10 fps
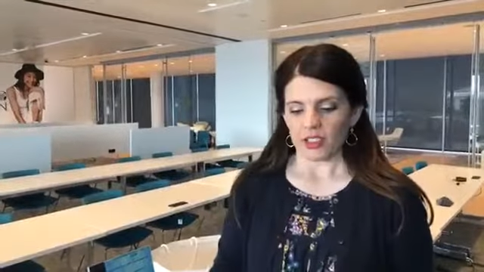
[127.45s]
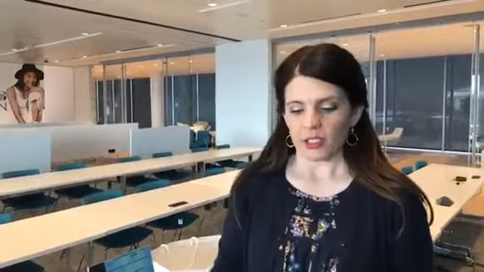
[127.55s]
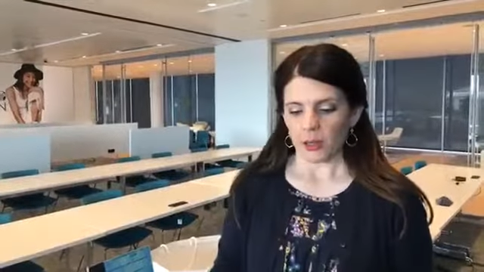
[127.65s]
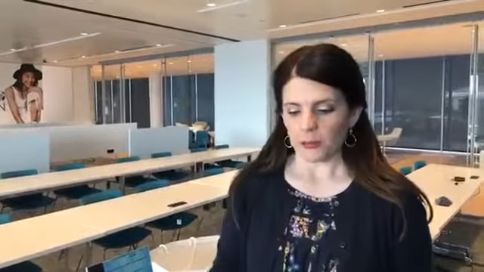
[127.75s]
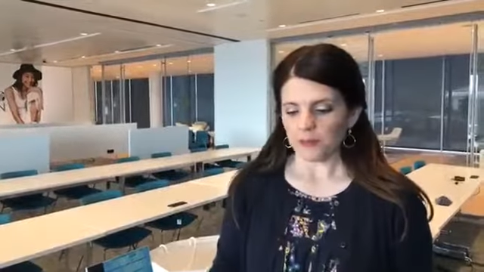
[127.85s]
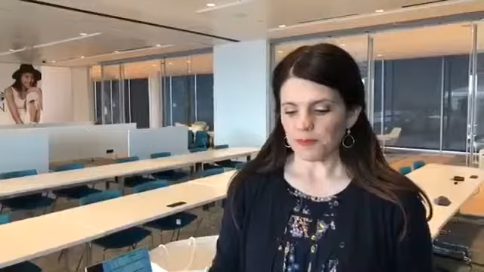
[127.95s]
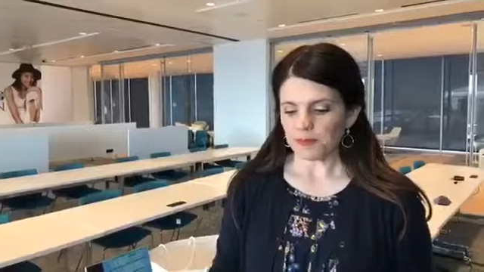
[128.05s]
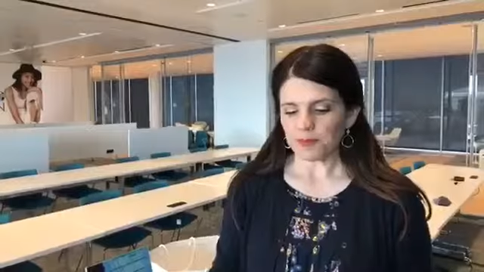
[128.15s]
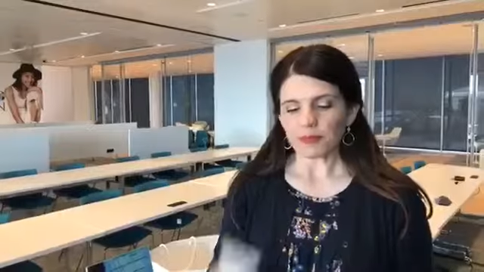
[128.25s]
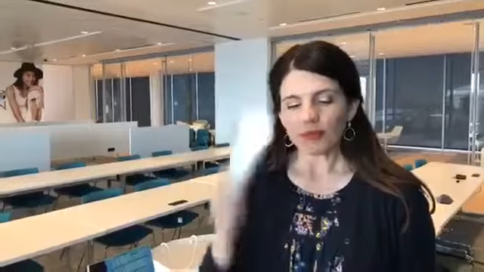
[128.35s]
So,
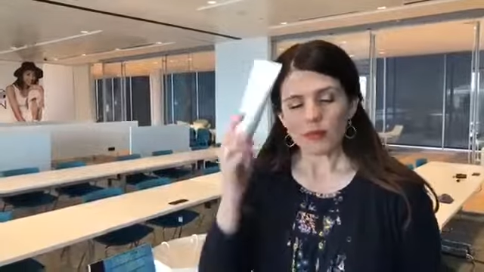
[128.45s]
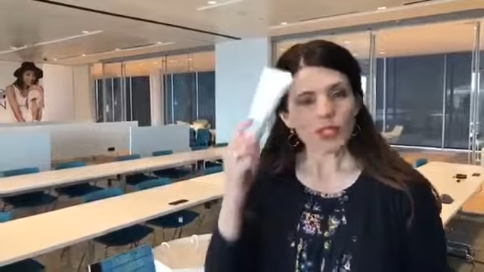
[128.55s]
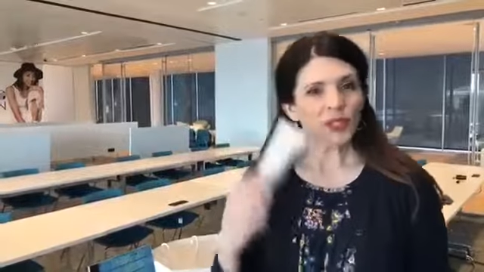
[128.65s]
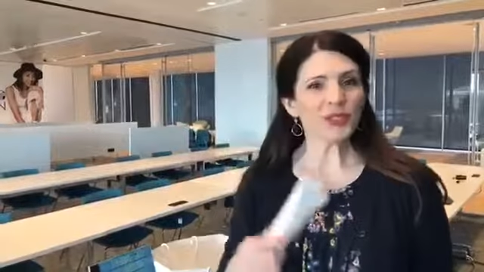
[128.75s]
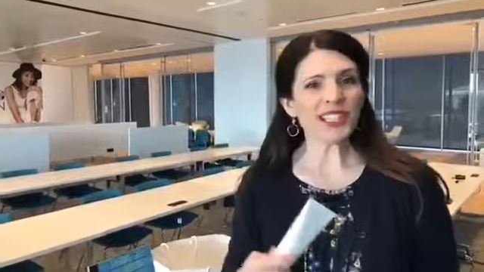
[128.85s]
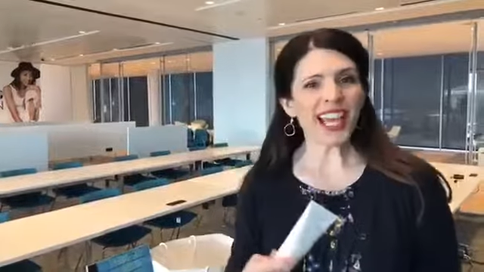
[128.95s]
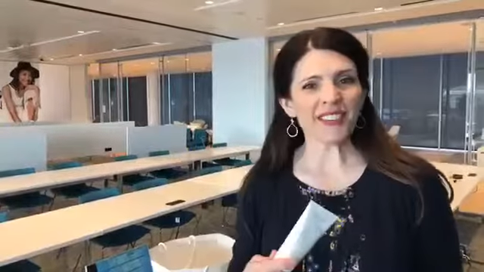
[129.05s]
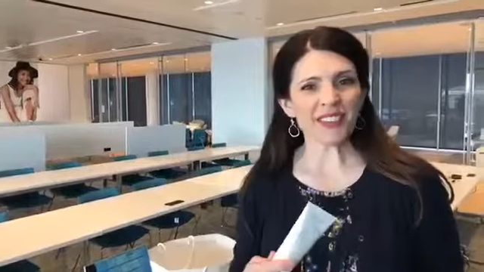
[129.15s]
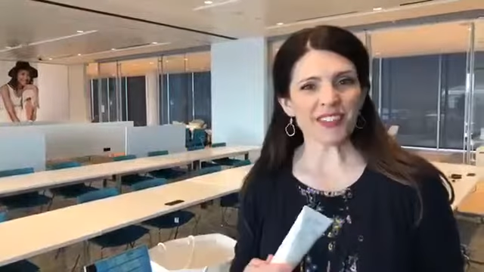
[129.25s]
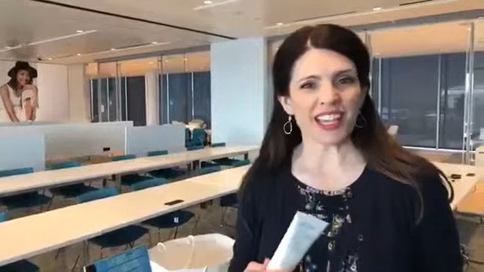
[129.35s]
only
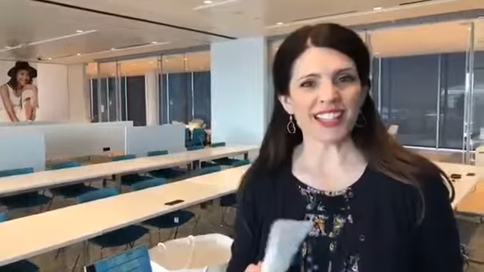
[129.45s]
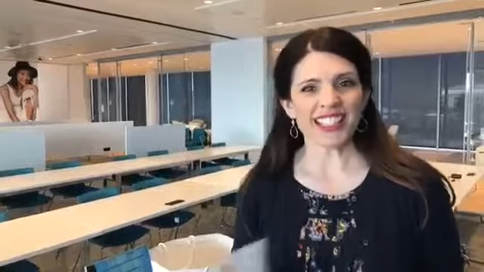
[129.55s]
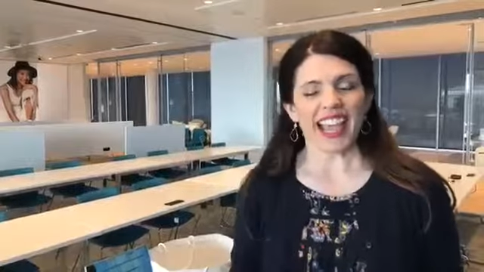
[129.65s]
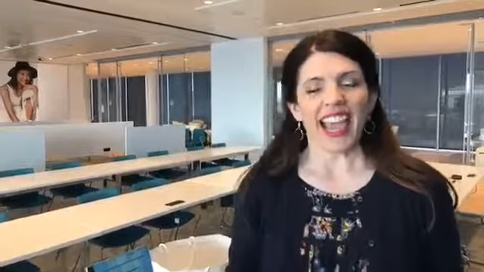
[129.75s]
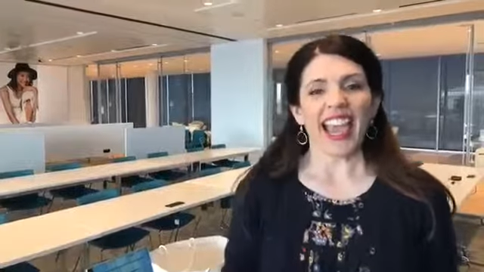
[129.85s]
half the face.